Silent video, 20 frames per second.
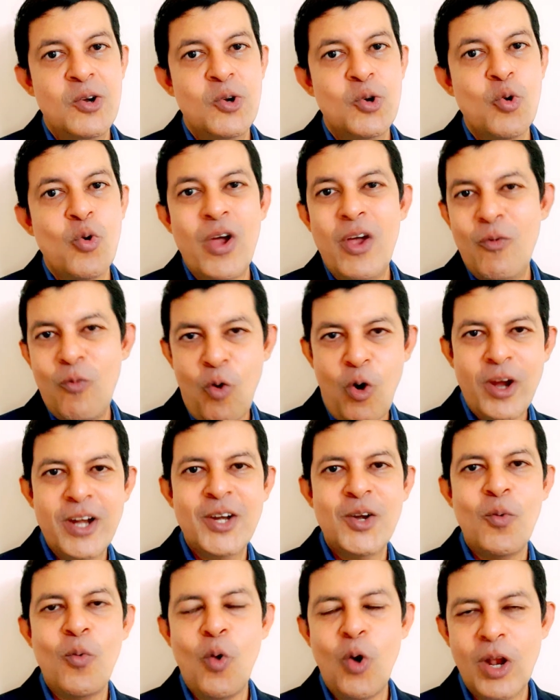to
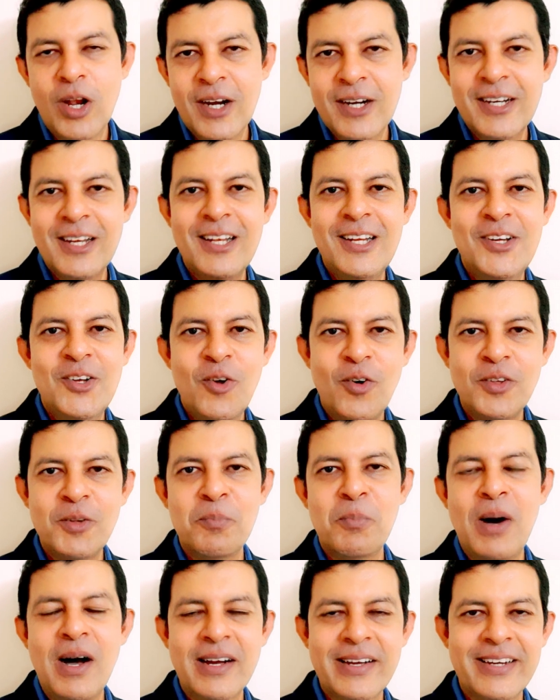avoid the volatility of the
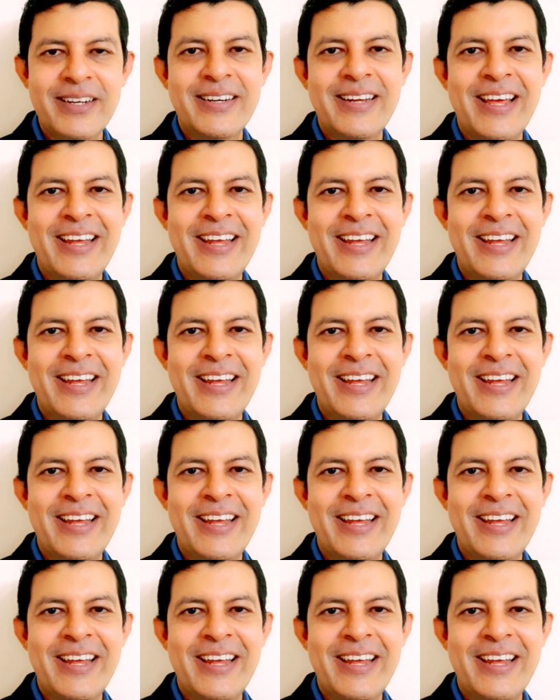market,